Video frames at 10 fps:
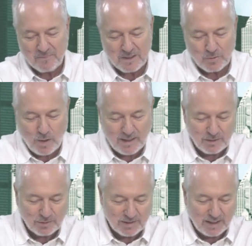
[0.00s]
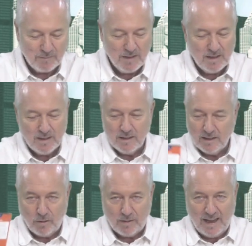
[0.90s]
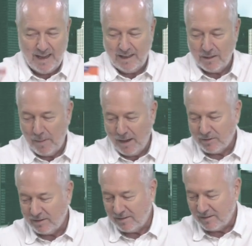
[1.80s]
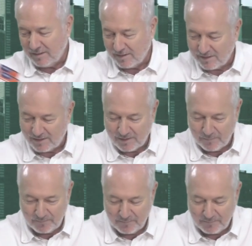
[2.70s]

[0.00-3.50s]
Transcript: It's quite interesting. Okay, the mountains.